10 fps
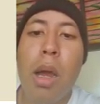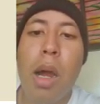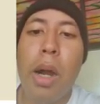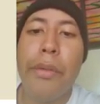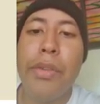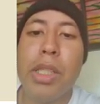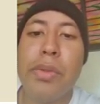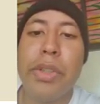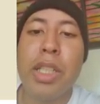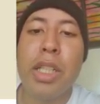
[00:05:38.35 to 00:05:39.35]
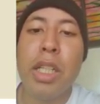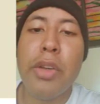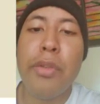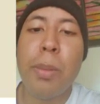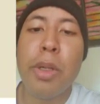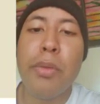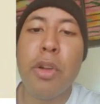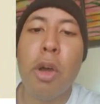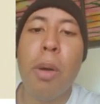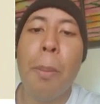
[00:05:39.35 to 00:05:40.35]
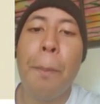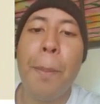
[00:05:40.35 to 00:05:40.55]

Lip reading: are fixed vertically from the floor,